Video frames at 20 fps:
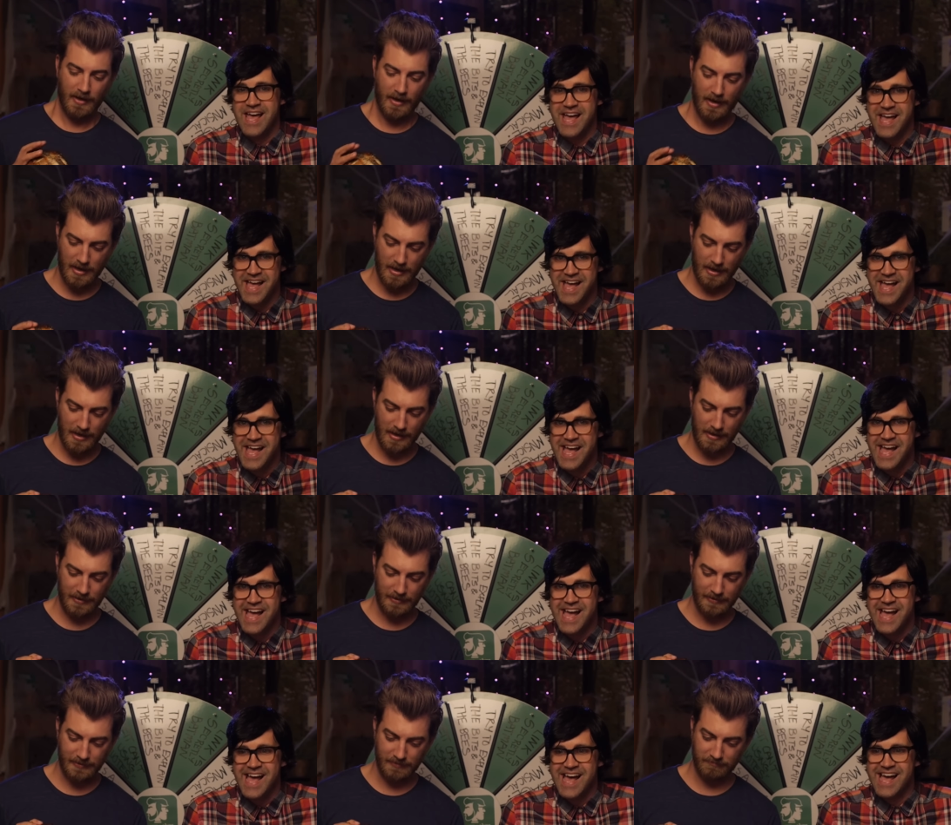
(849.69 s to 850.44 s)

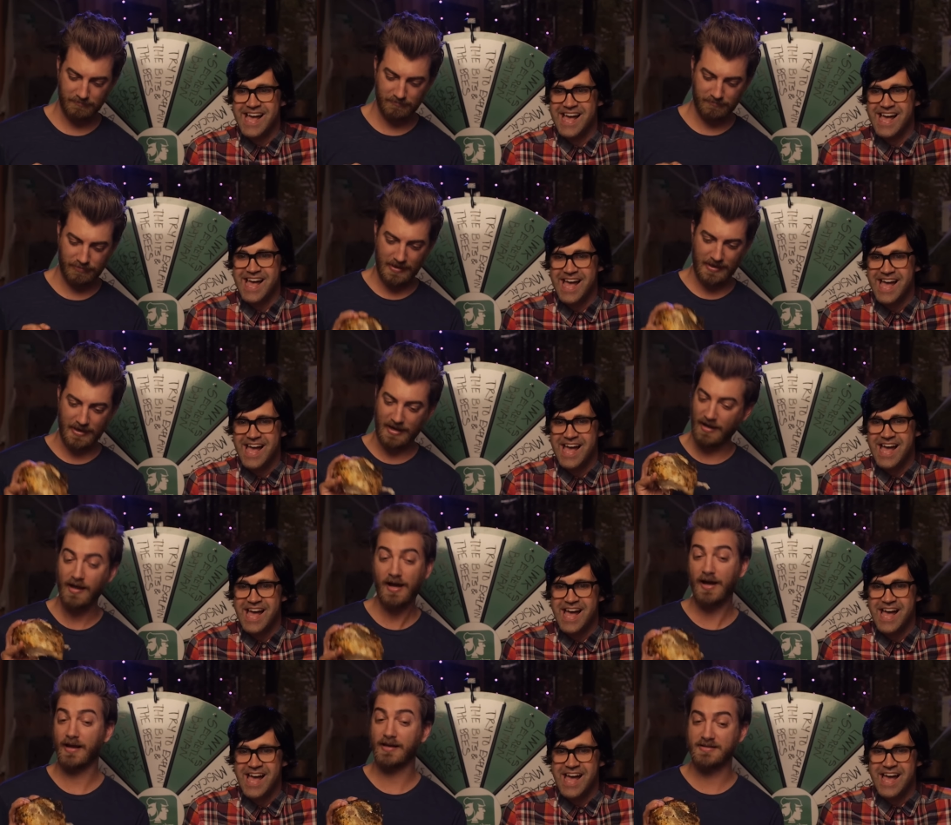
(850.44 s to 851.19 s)
Speaker 1: But
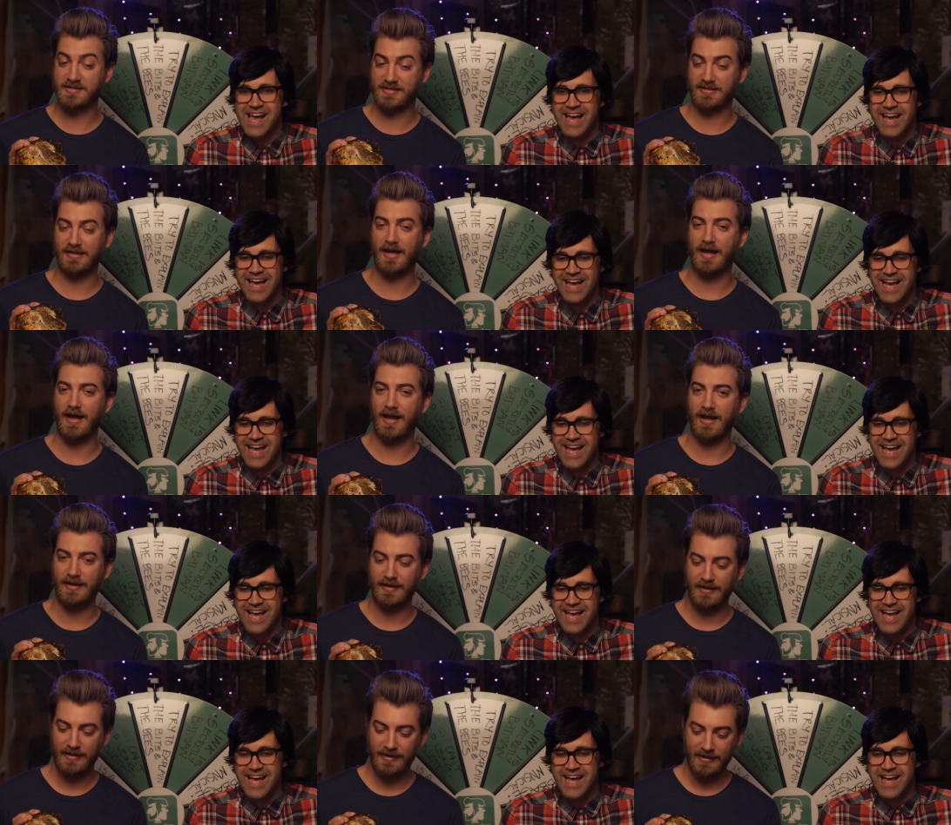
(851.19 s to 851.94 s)
all I can
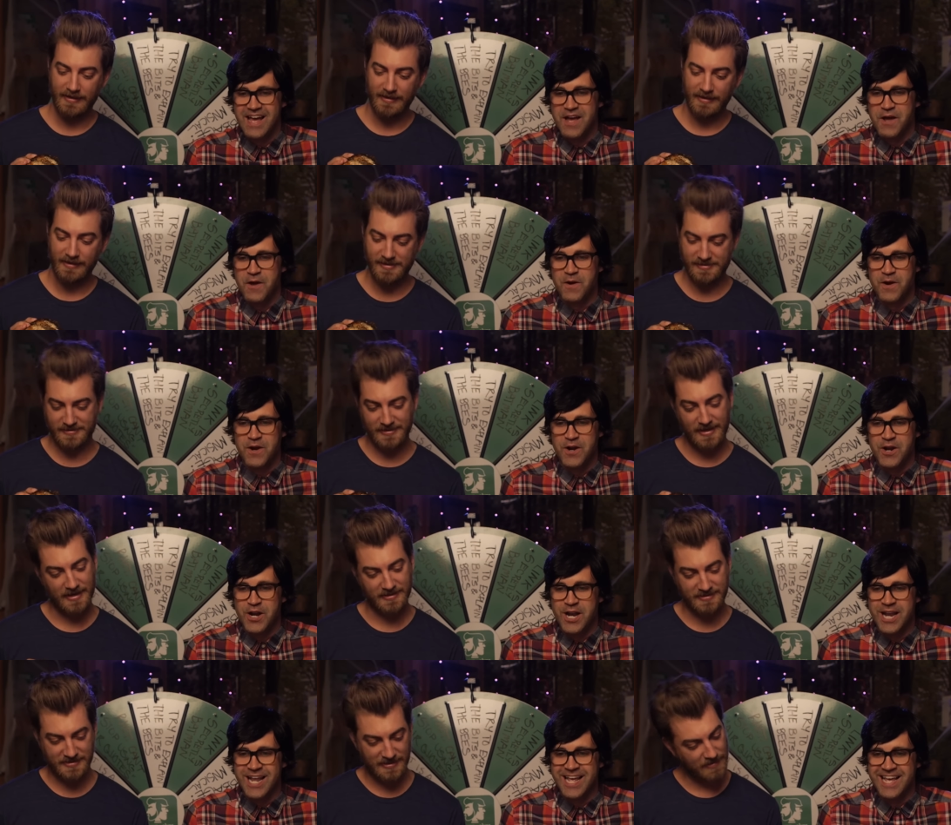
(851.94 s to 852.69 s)
say is
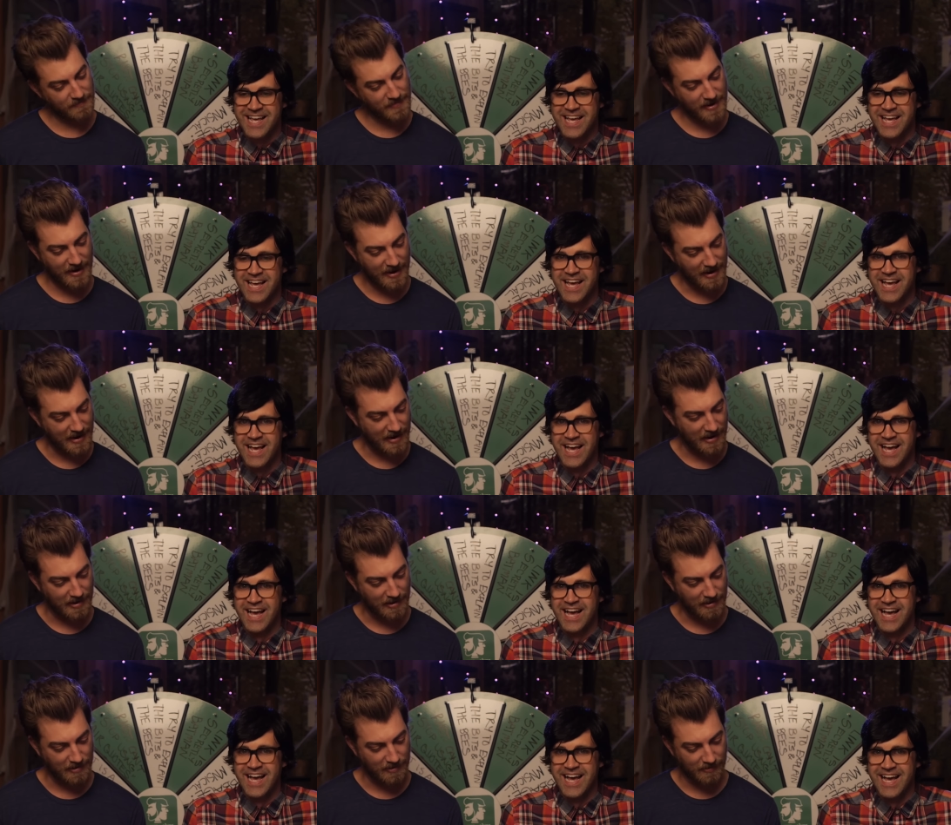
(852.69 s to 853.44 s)
that
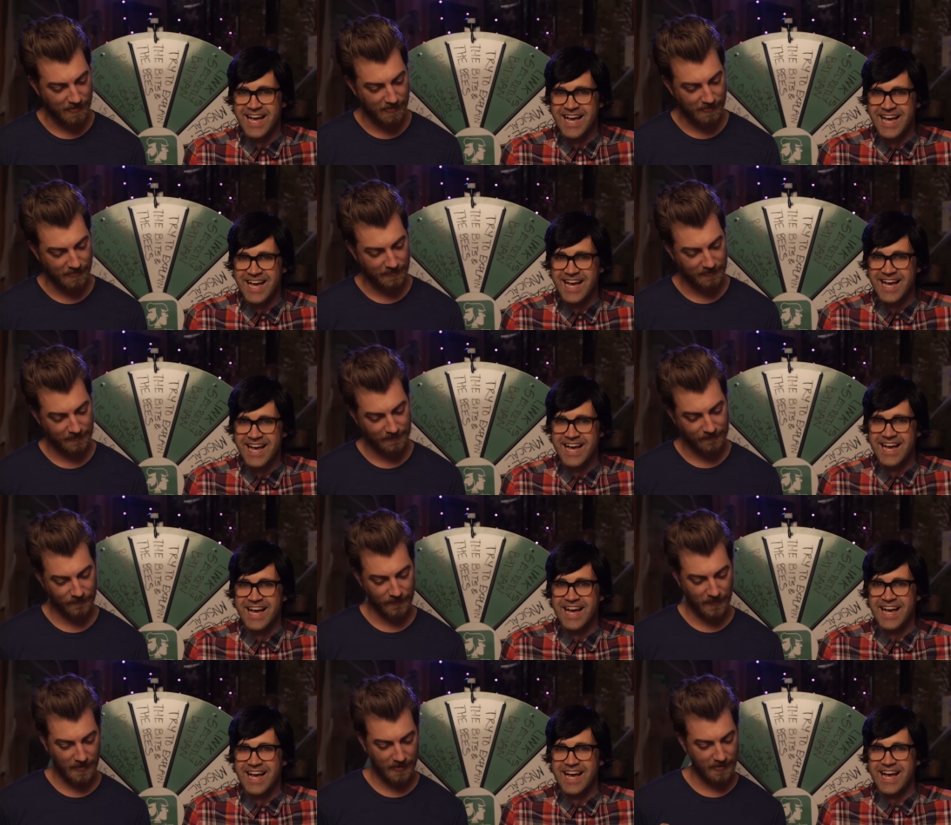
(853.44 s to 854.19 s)
somehow,
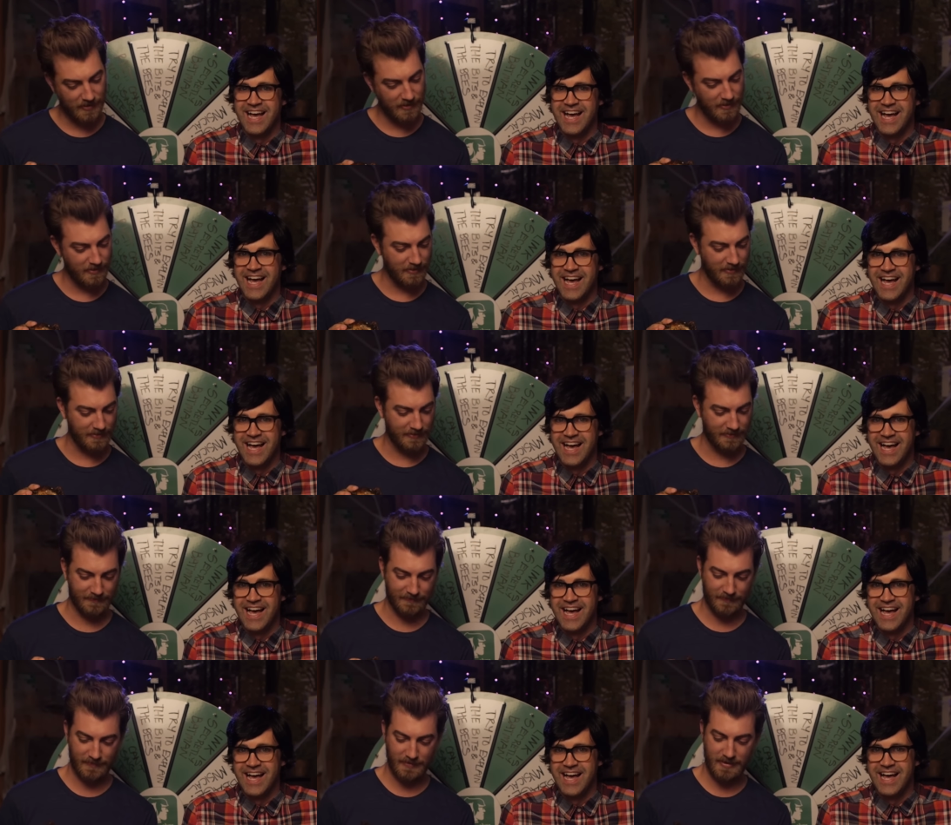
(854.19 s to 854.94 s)
yeah,
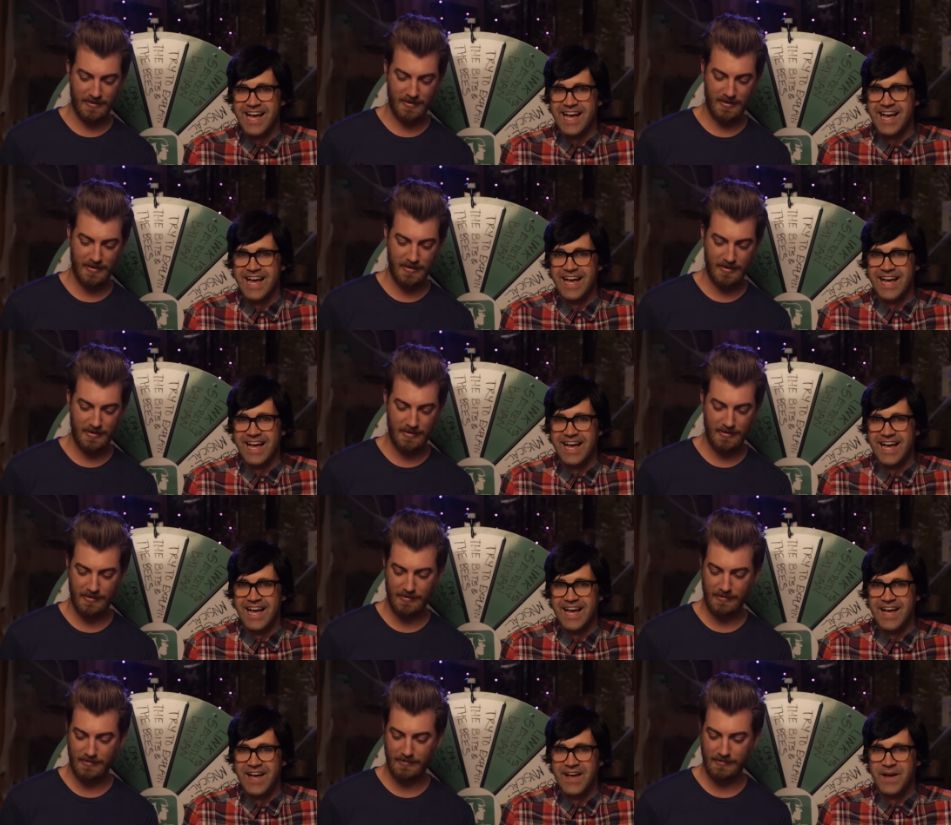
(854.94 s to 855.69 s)

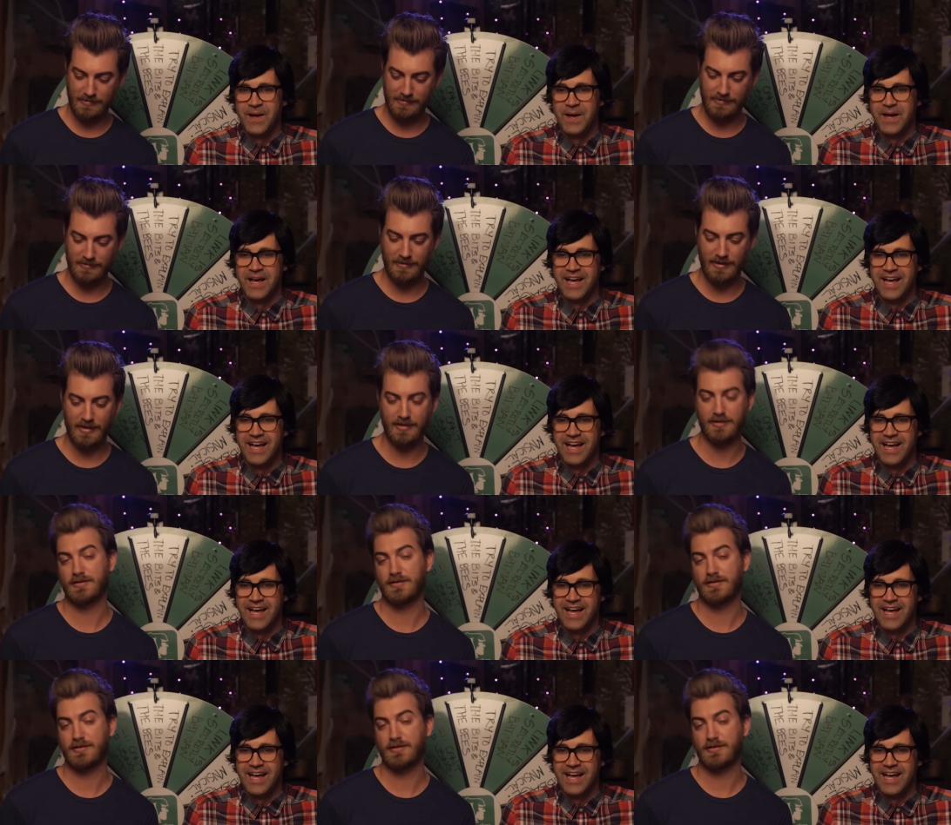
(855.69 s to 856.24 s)
the